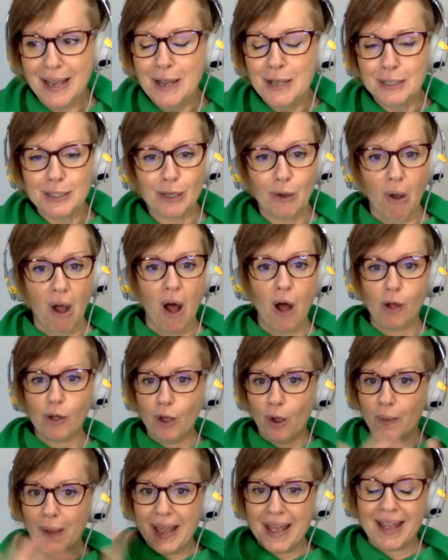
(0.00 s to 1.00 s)
So I'll
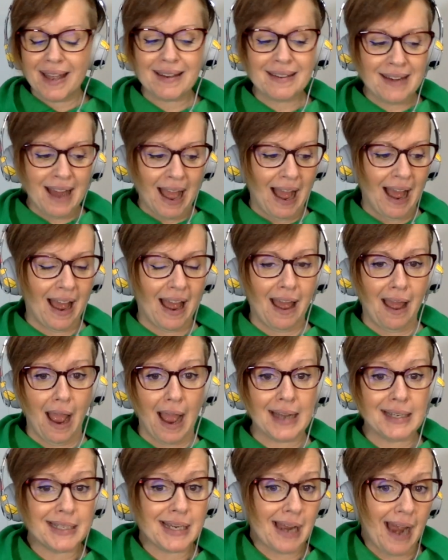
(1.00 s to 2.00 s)
go in,
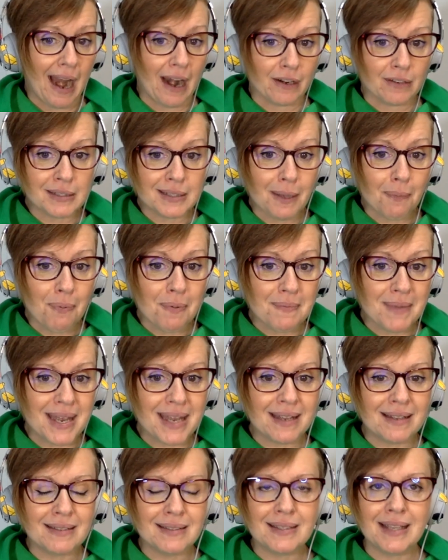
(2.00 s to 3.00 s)
I take iron
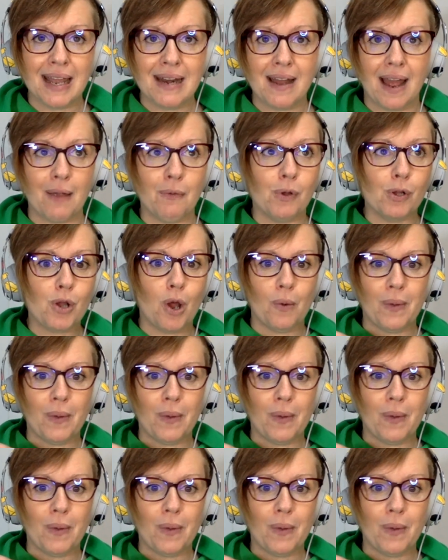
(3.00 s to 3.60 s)
supplements, and I will go